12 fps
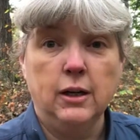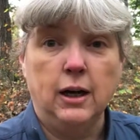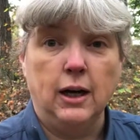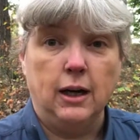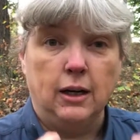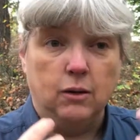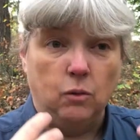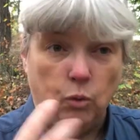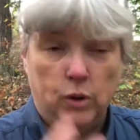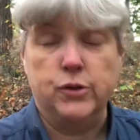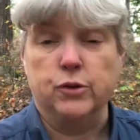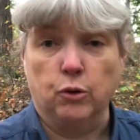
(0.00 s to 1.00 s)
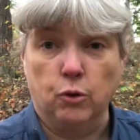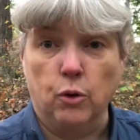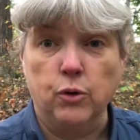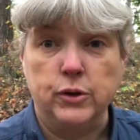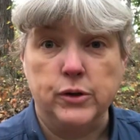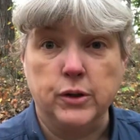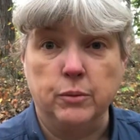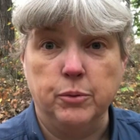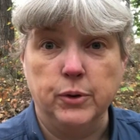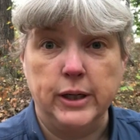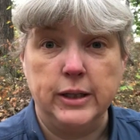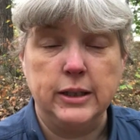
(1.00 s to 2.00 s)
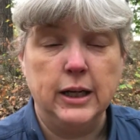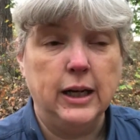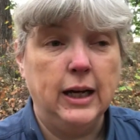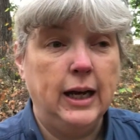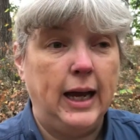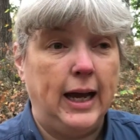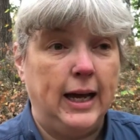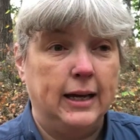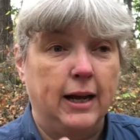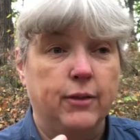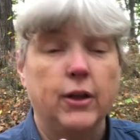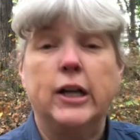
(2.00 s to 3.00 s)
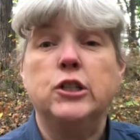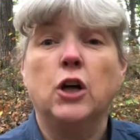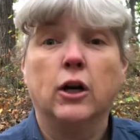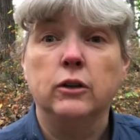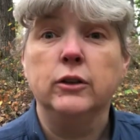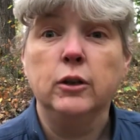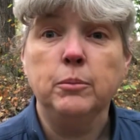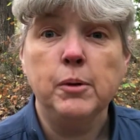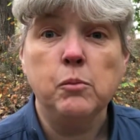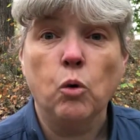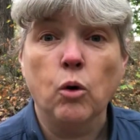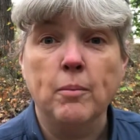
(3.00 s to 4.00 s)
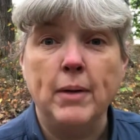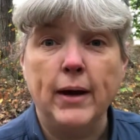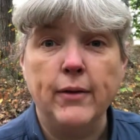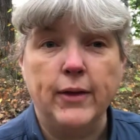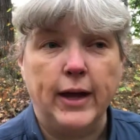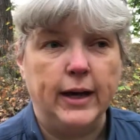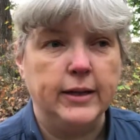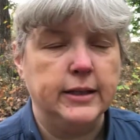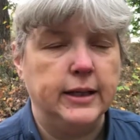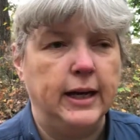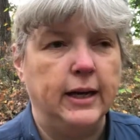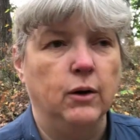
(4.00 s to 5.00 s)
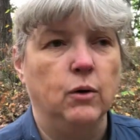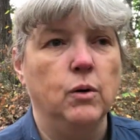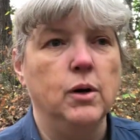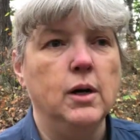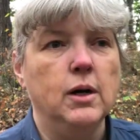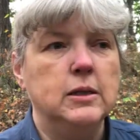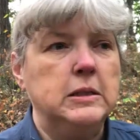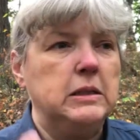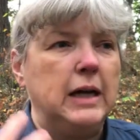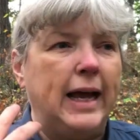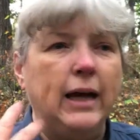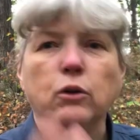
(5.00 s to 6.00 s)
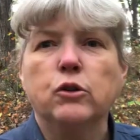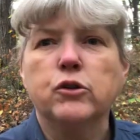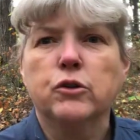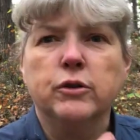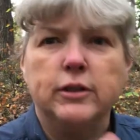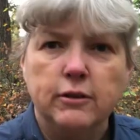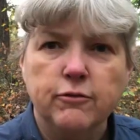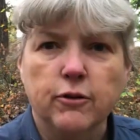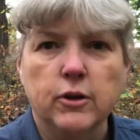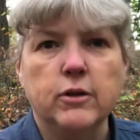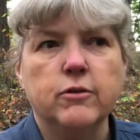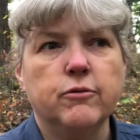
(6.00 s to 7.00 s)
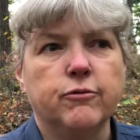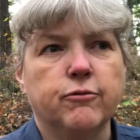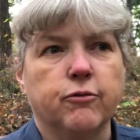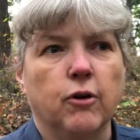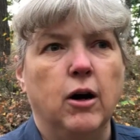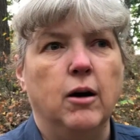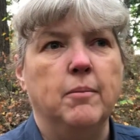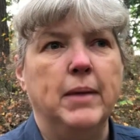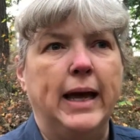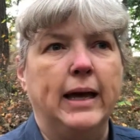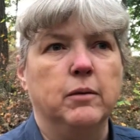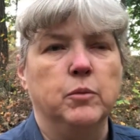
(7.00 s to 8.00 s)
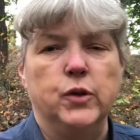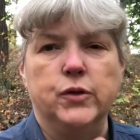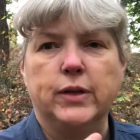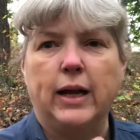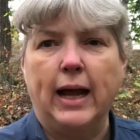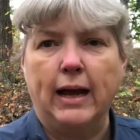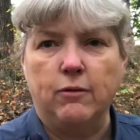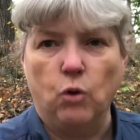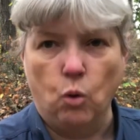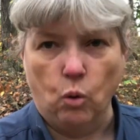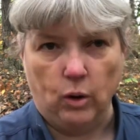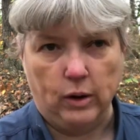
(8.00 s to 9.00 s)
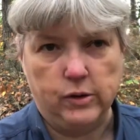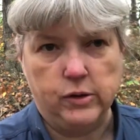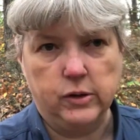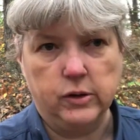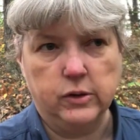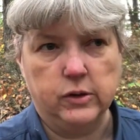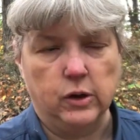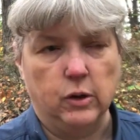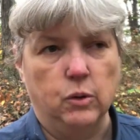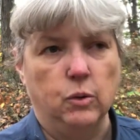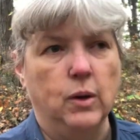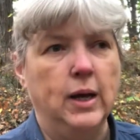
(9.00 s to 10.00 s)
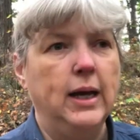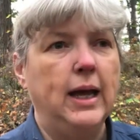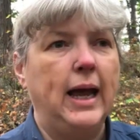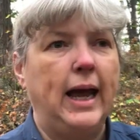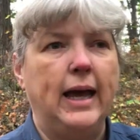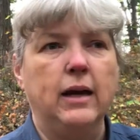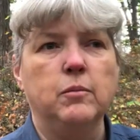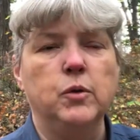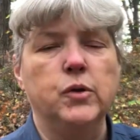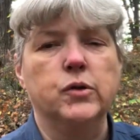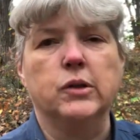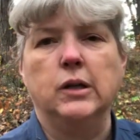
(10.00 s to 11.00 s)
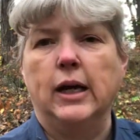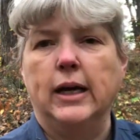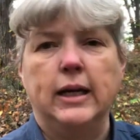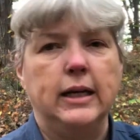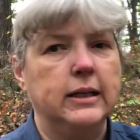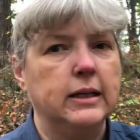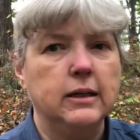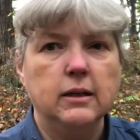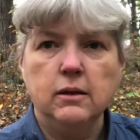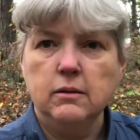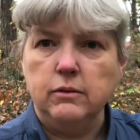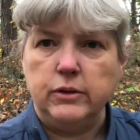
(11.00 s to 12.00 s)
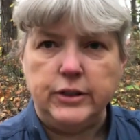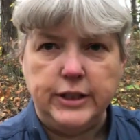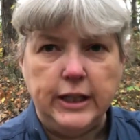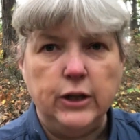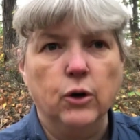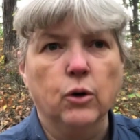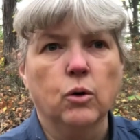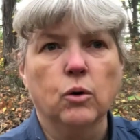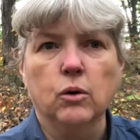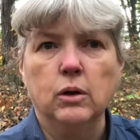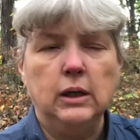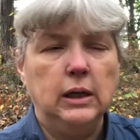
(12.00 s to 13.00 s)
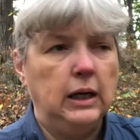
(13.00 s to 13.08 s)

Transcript: once their growth is complete. And I thought I'd talk a little bit more about that. Now, antlers are different from animals that have horns. So animals like deer,